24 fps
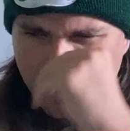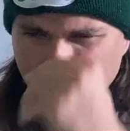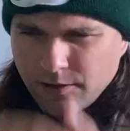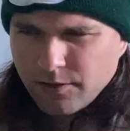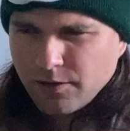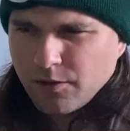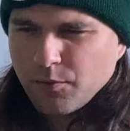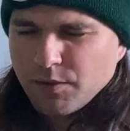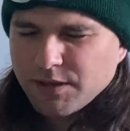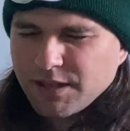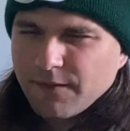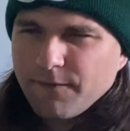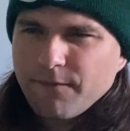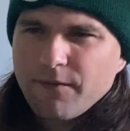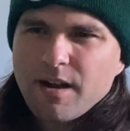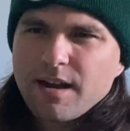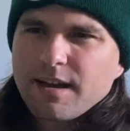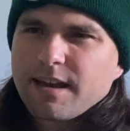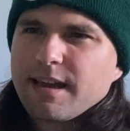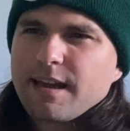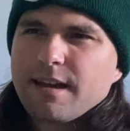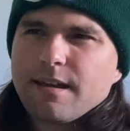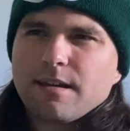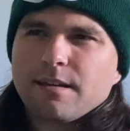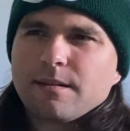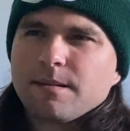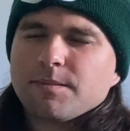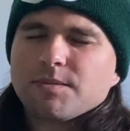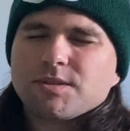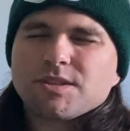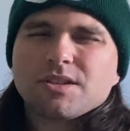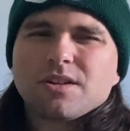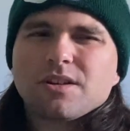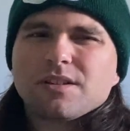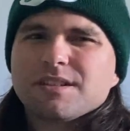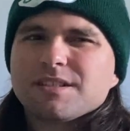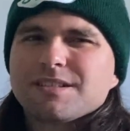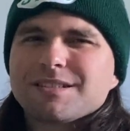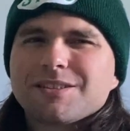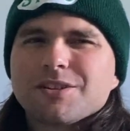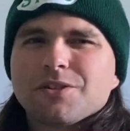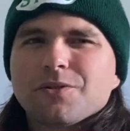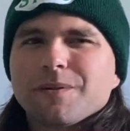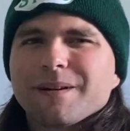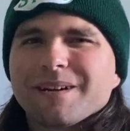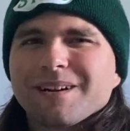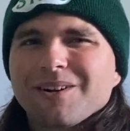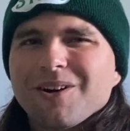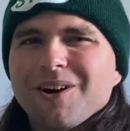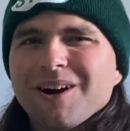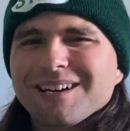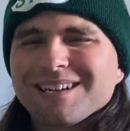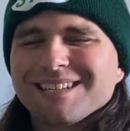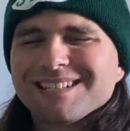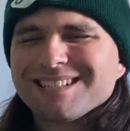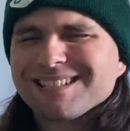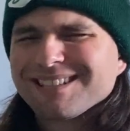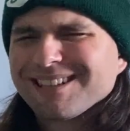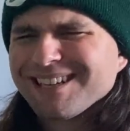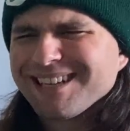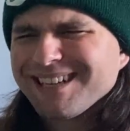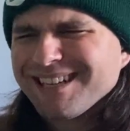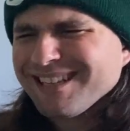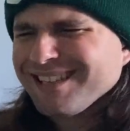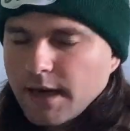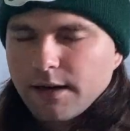I don't know what the Amazon is doing, honestly.